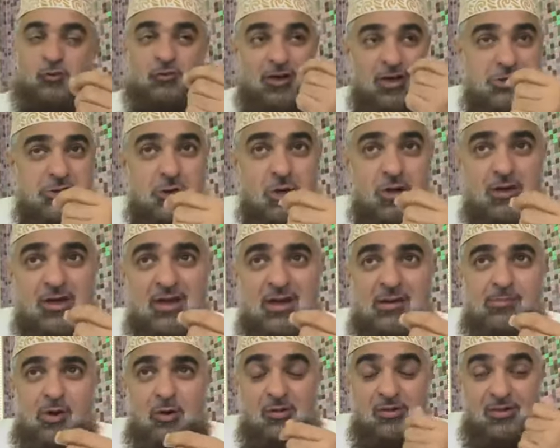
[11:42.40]
So we are
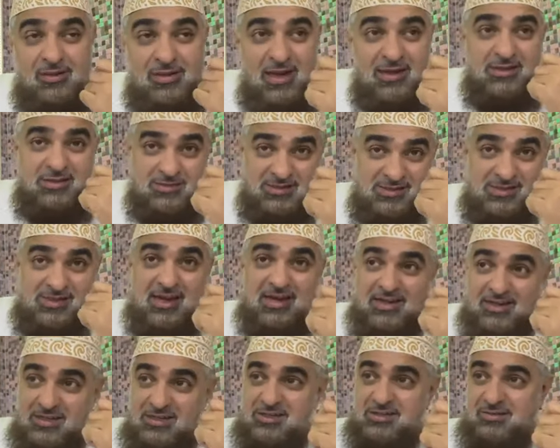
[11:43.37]
talking about that
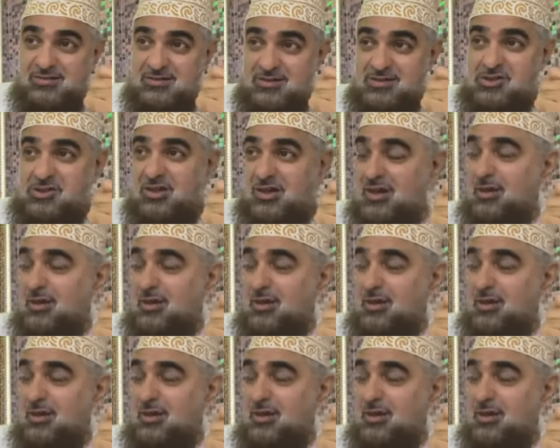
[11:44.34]
saint,